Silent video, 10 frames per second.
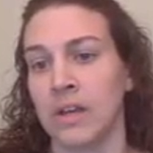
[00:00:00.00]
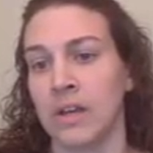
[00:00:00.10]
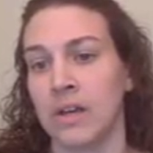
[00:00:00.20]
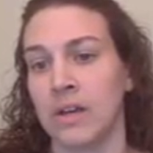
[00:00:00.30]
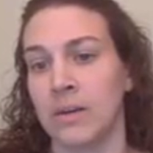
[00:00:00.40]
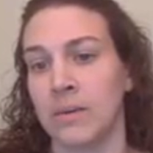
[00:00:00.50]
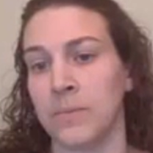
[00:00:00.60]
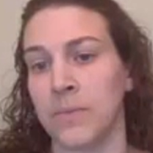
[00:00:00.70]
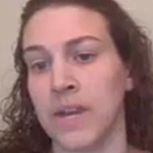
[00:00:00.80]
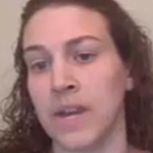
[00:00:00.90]

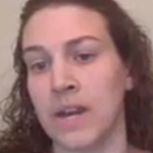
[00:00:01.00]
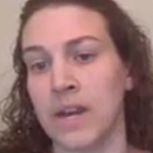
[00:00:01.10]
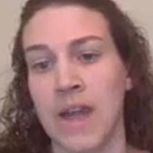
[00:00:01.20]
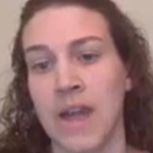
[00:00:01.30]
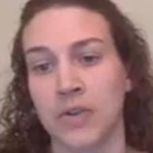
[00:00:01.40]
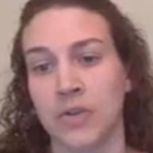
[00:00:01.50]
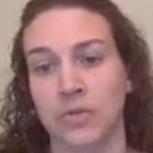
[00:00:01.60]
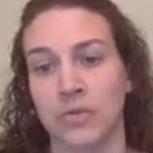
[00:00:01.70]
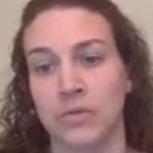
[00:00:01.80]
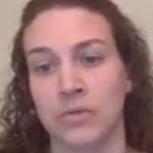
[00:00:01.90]
the
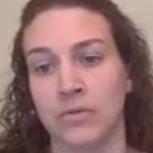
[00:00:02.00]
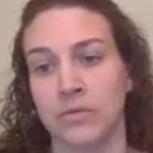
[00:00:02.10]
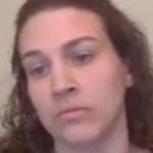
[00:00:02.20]
natural